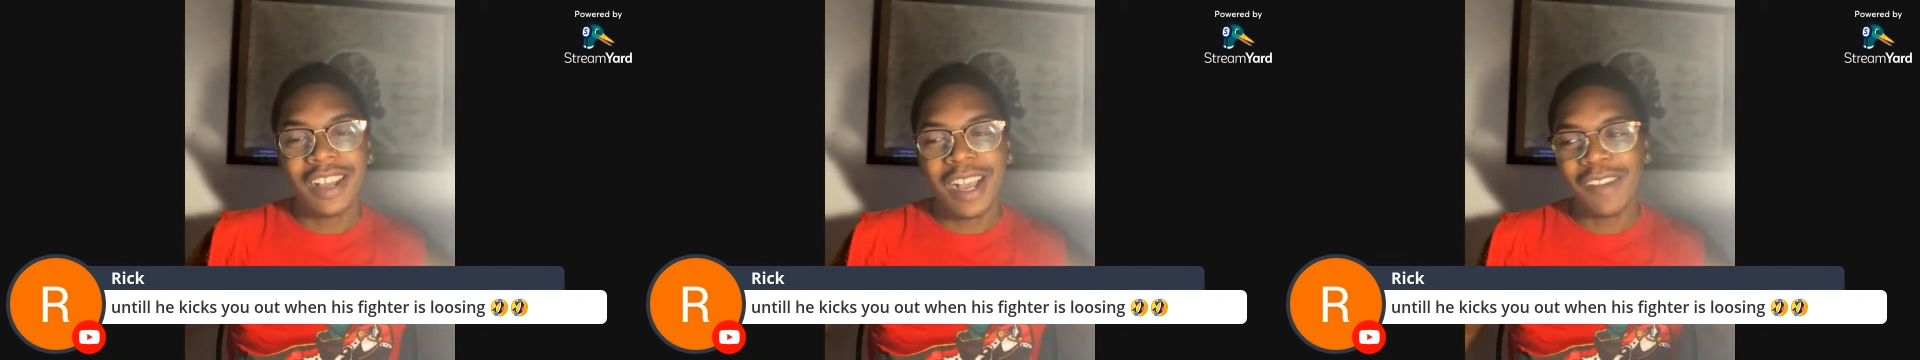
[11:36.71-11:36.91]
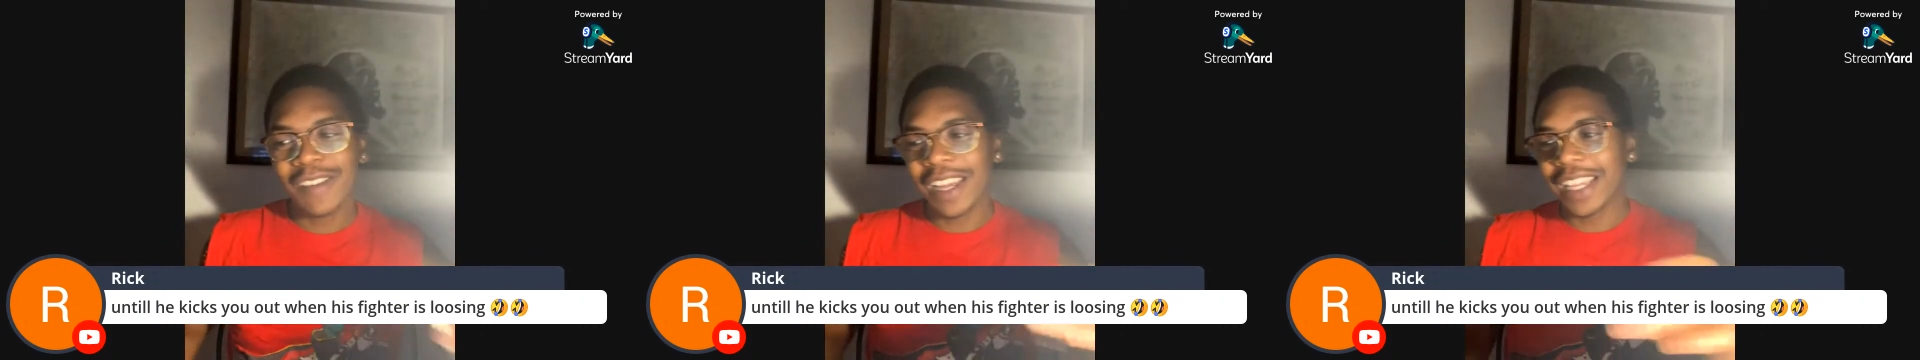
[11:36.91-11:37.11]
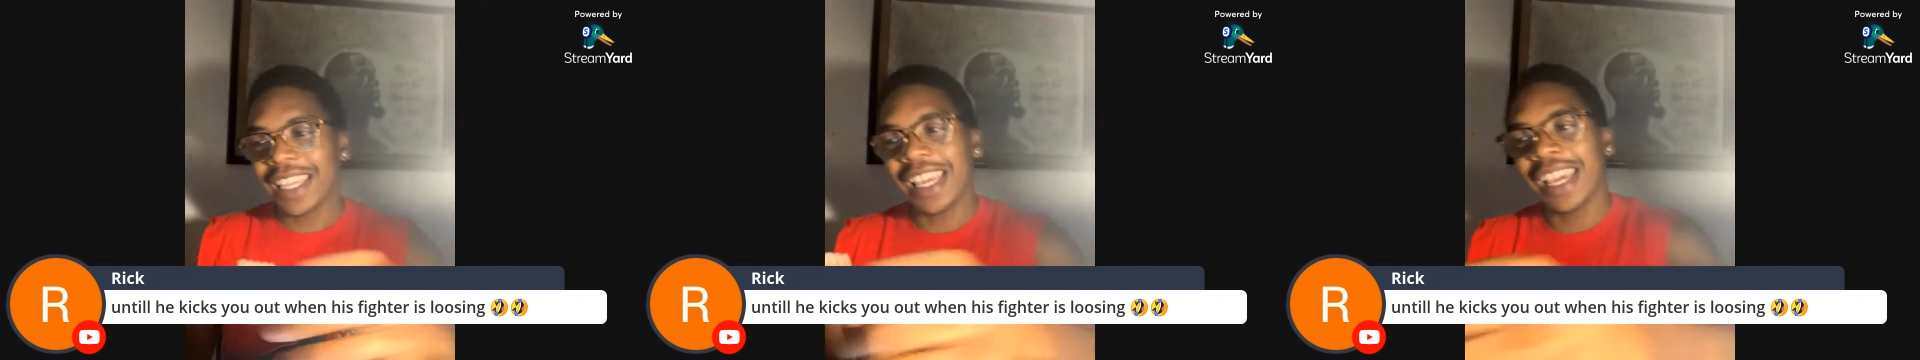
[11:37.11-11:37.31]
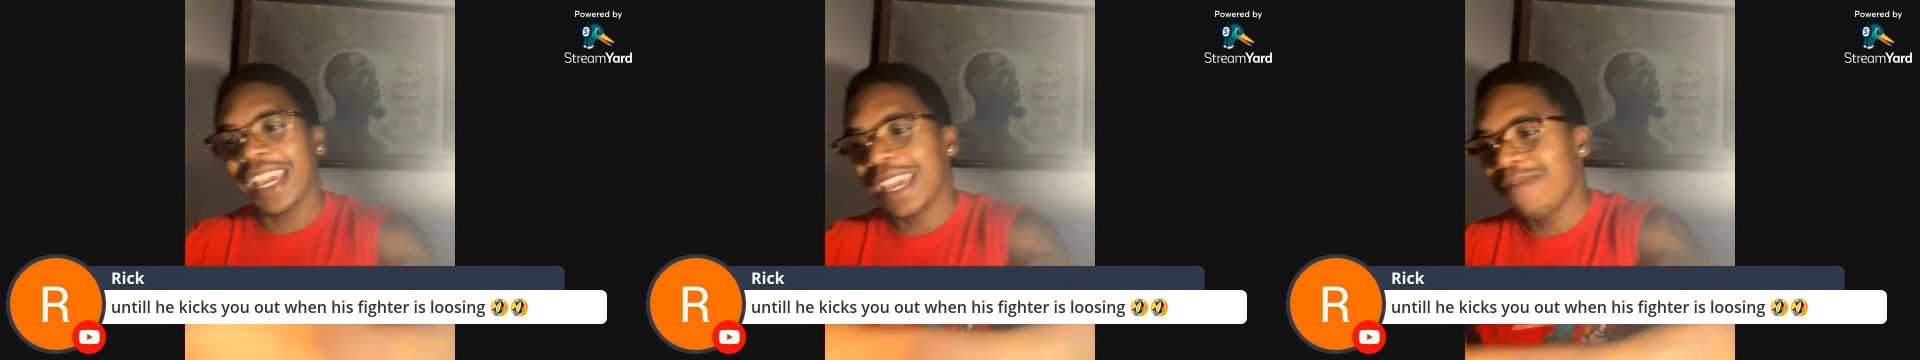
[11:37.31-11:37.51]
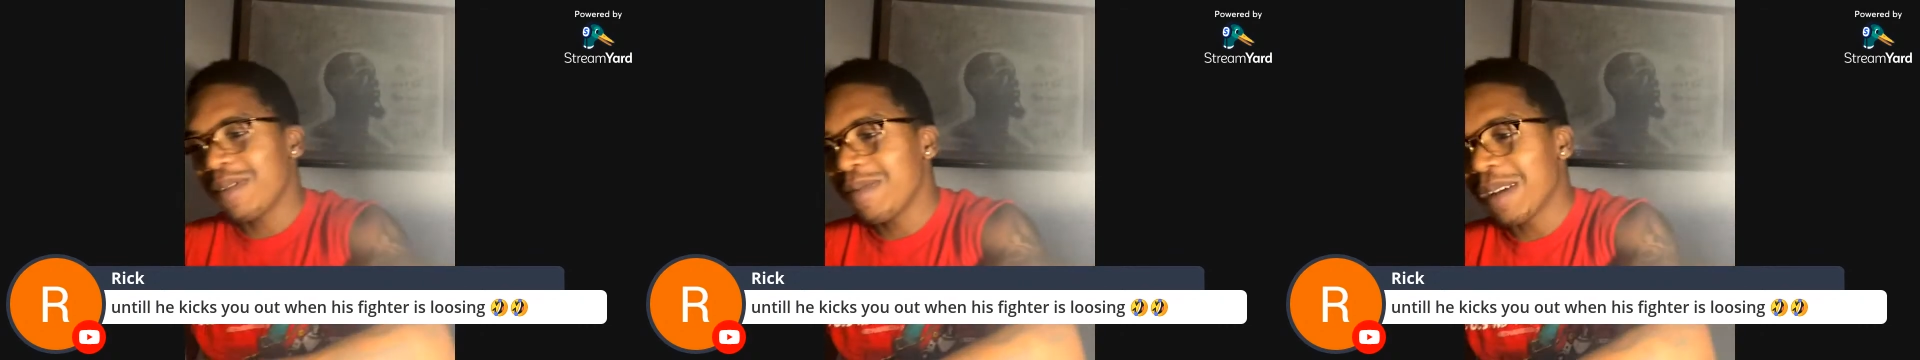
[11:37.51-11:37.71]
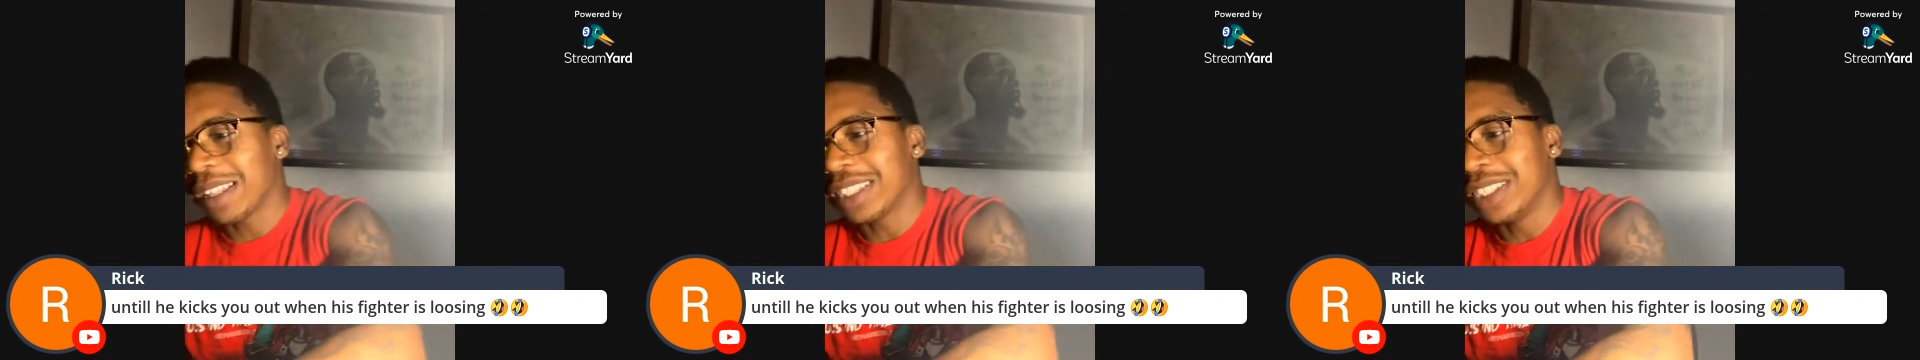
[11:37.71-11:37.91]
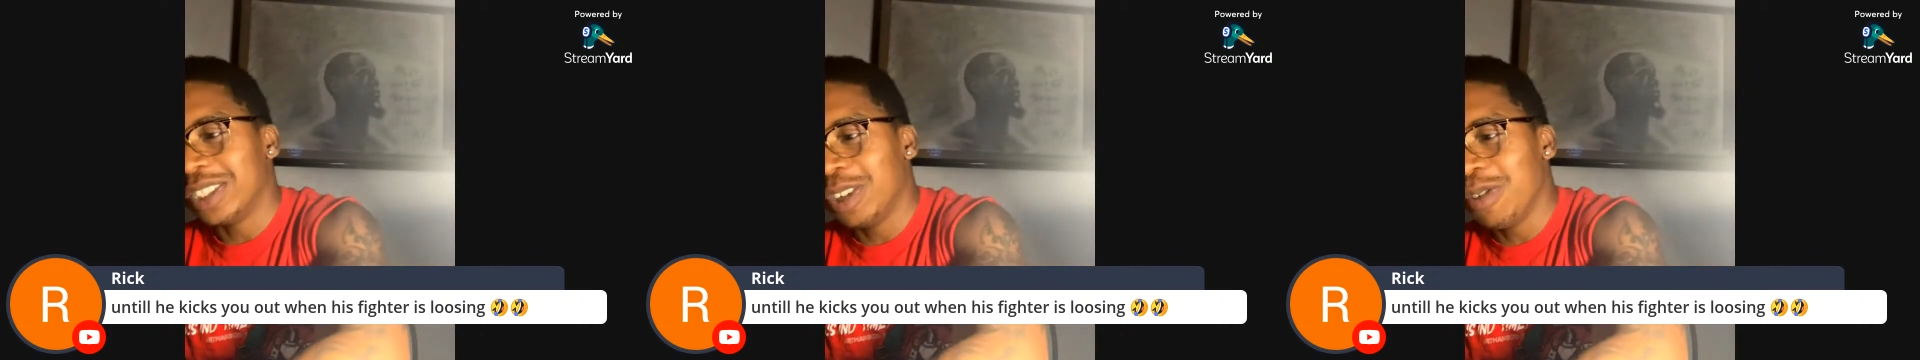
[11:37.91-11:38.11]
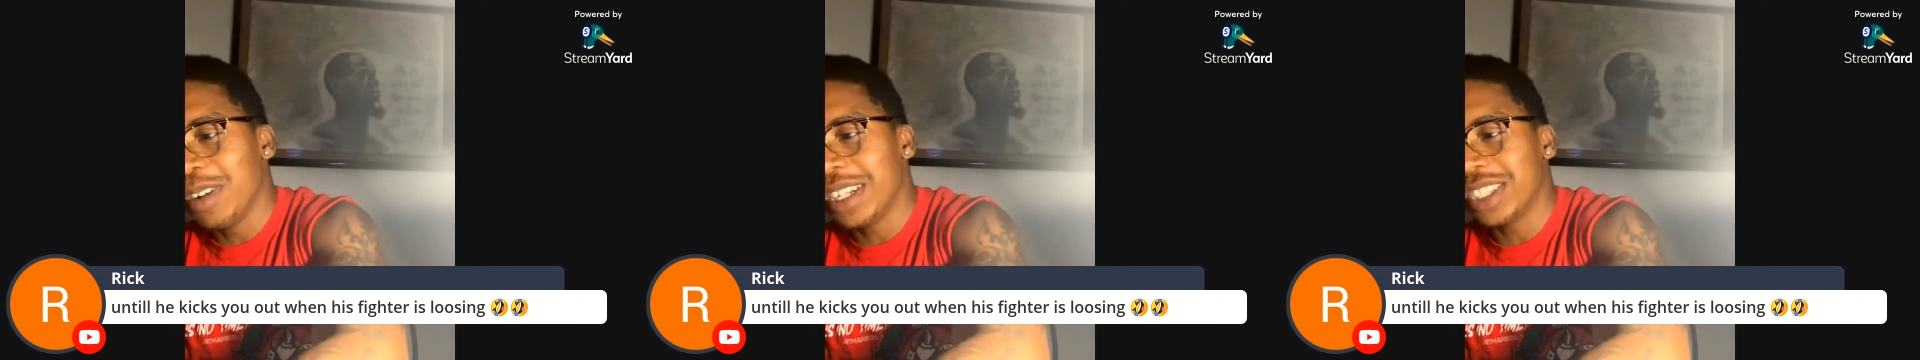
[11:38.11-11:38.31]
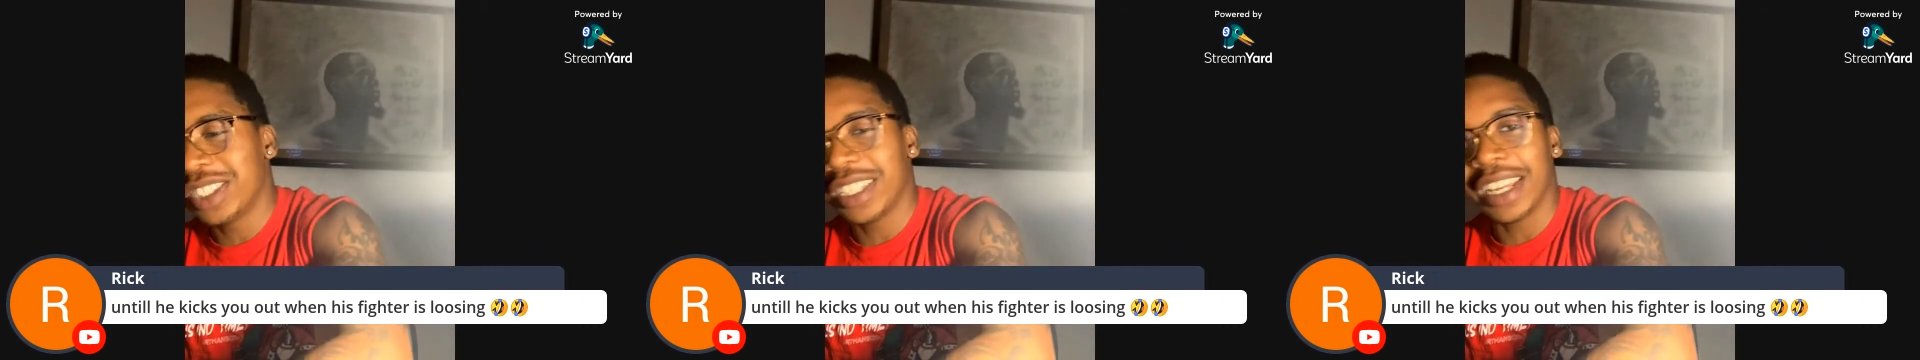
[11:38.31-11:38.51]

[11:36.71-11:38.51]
I'm like, yeah, AB about to do this